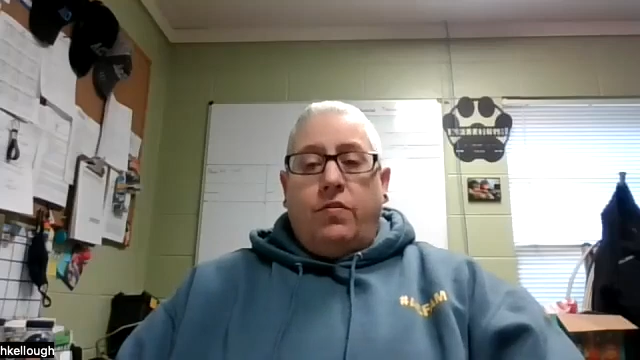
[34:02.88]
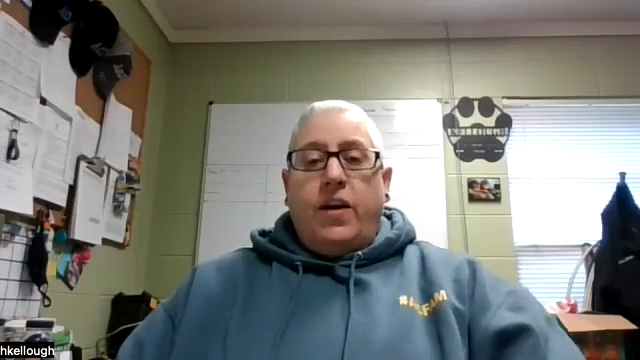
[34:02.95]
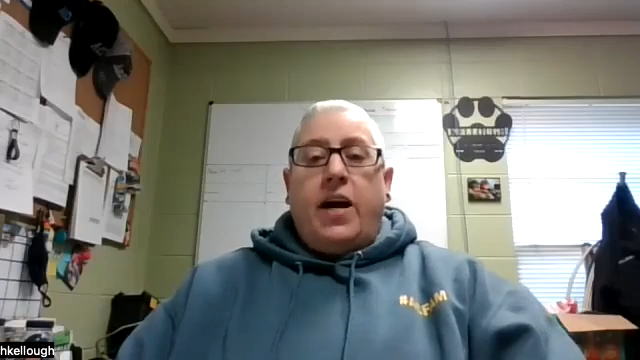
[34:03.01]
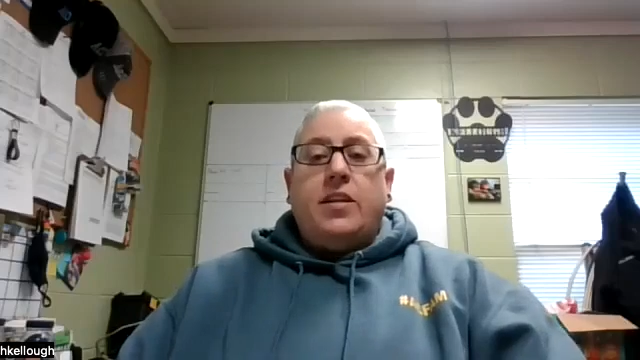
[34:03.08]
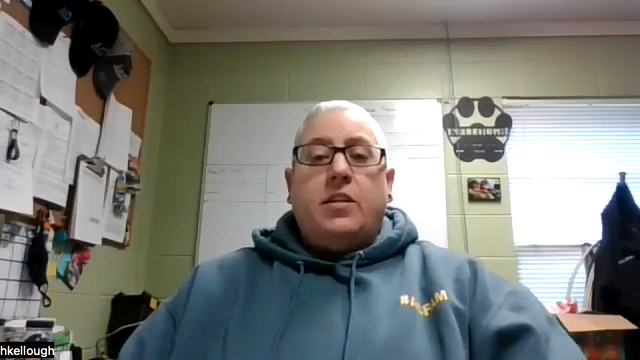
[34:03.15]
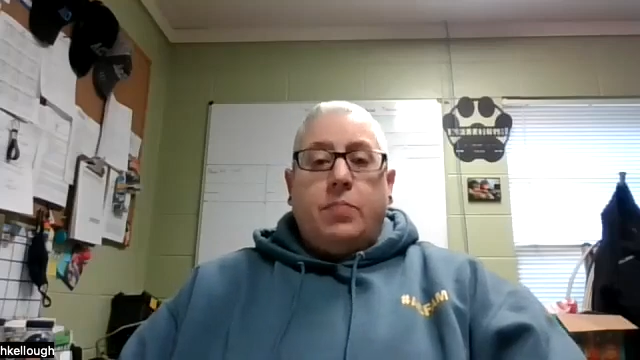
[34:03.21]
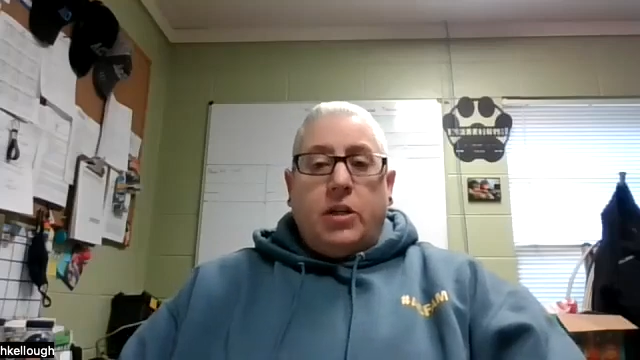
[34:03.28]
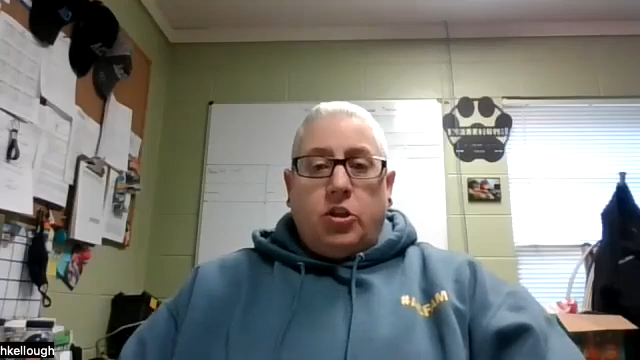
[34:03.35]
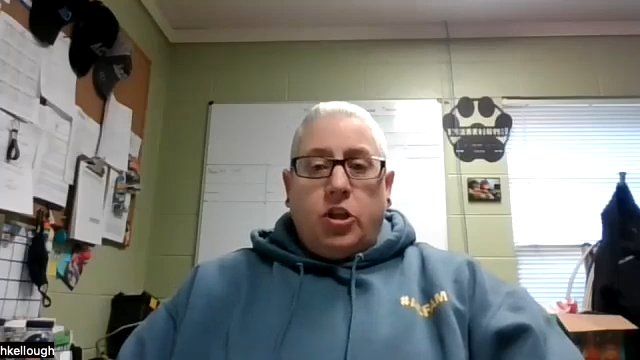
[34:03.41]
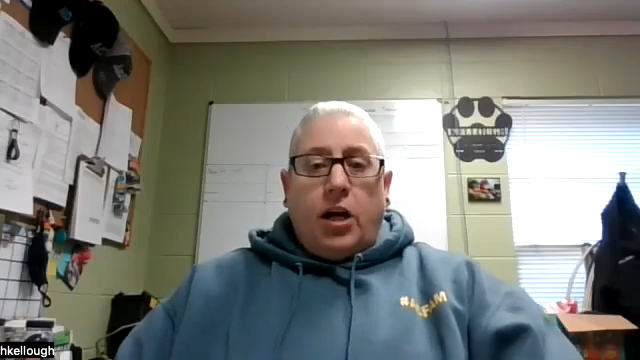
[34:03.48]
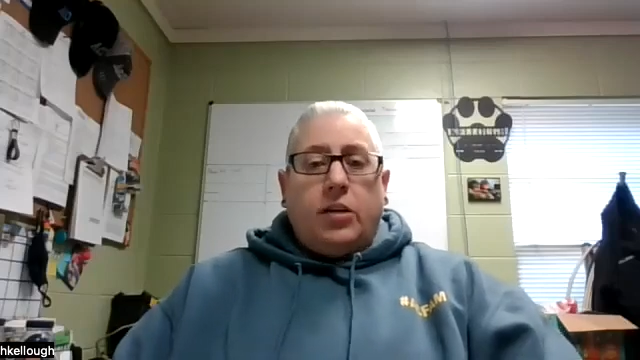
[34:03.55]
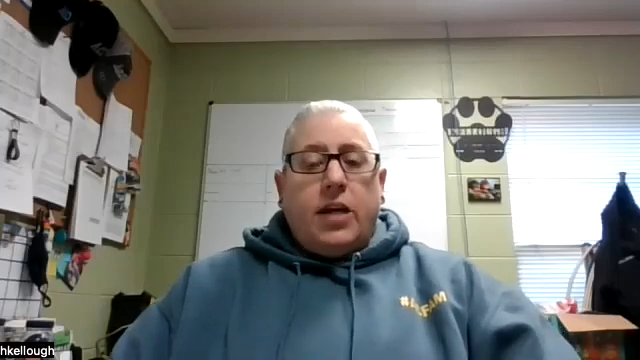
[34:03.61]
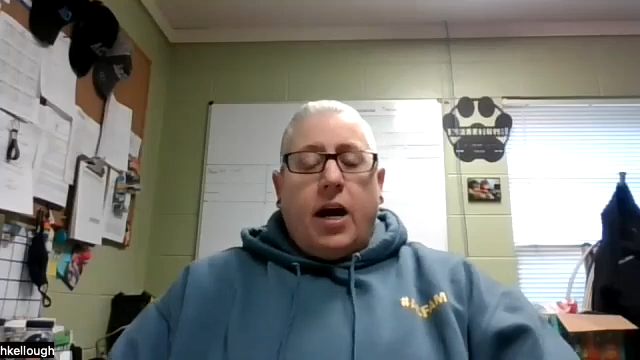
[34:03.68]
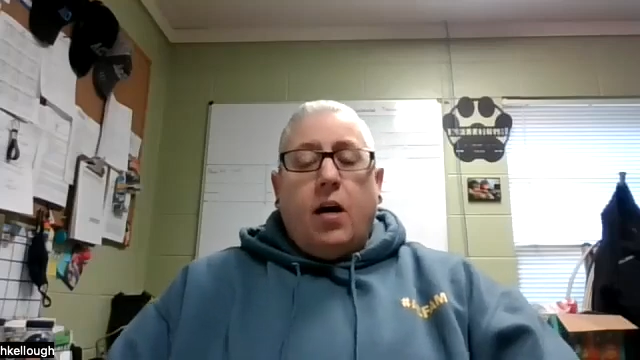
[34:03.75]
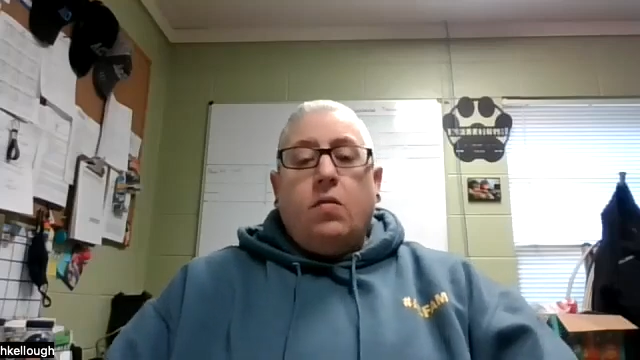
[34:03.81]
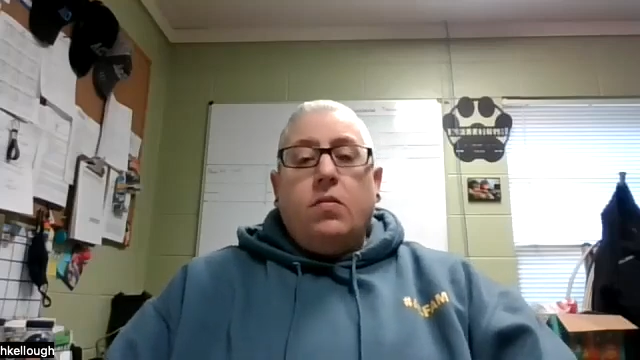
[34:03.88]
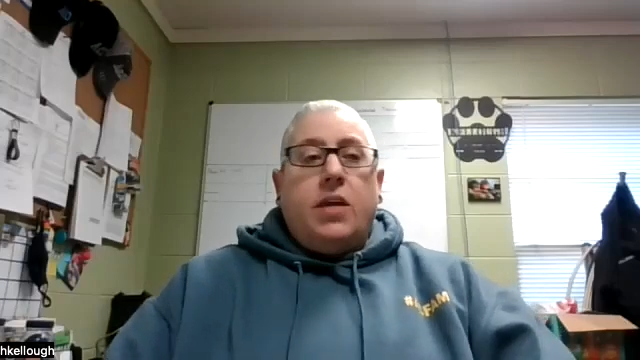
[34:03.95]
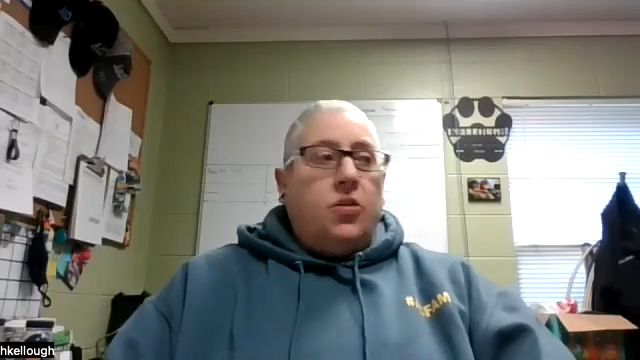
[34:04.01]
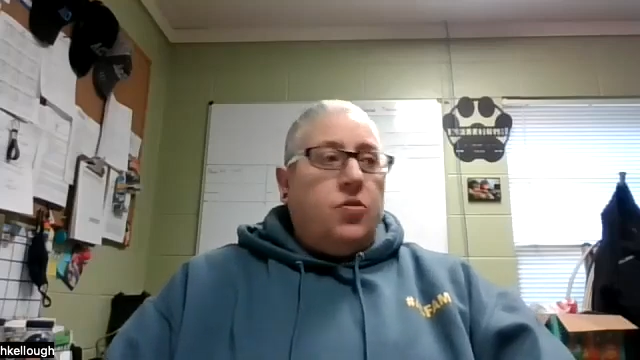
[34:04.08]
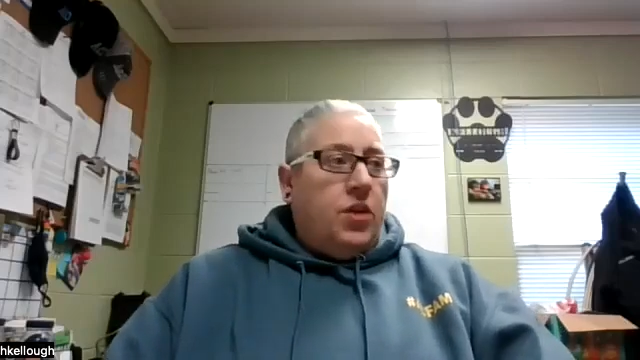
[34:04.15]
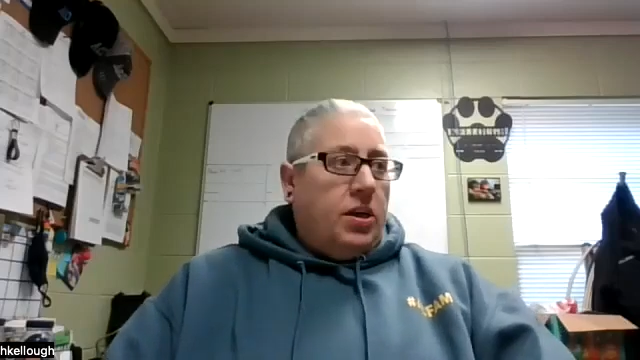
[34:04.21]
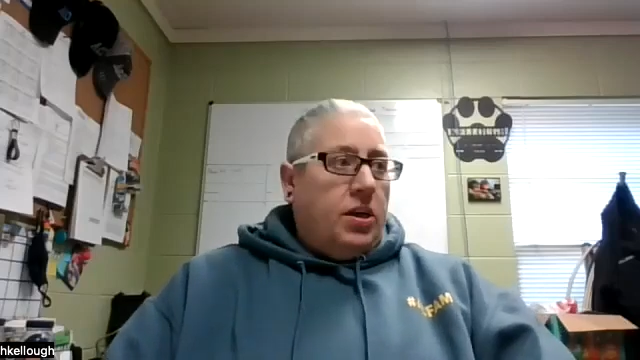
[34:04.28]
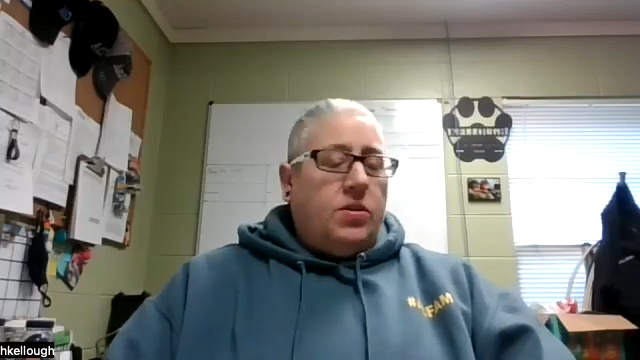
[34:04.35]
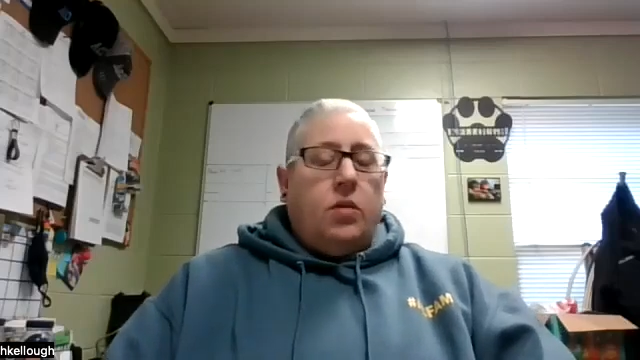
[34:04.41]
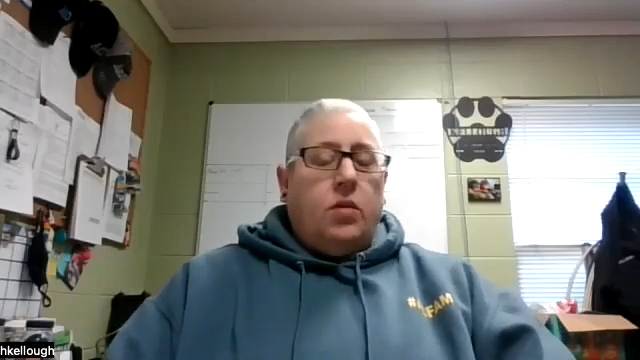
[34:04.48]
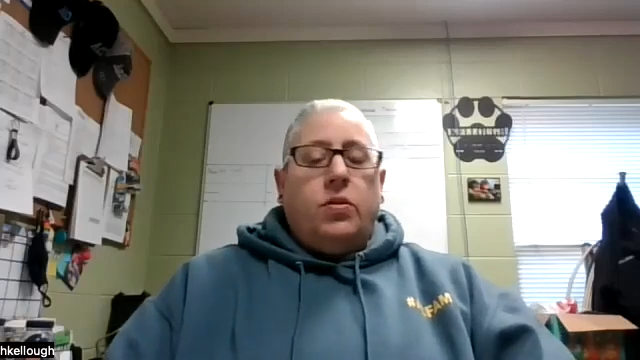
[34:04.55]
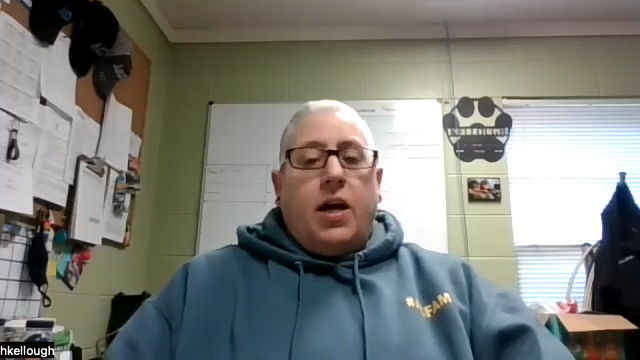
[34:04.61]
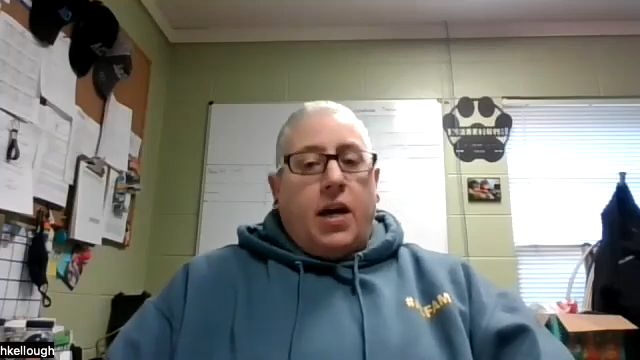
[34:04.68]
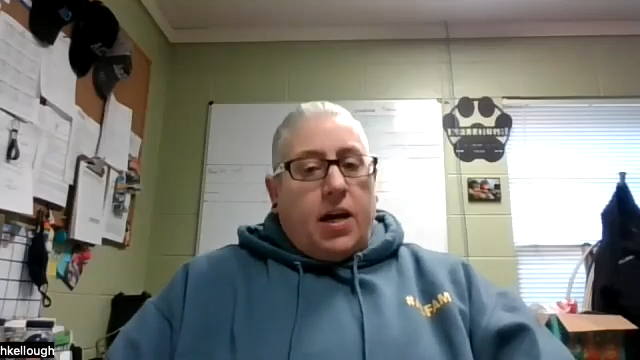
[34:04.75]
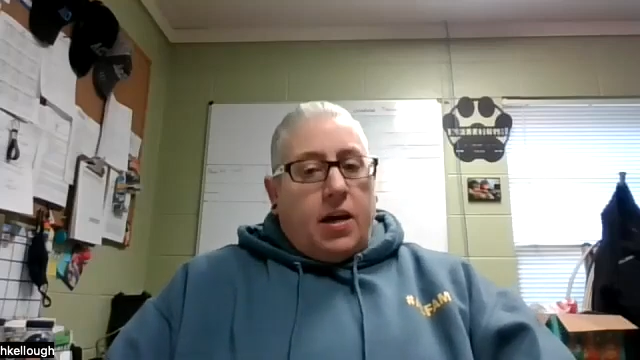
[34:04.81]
to be checked out. They think it's okay,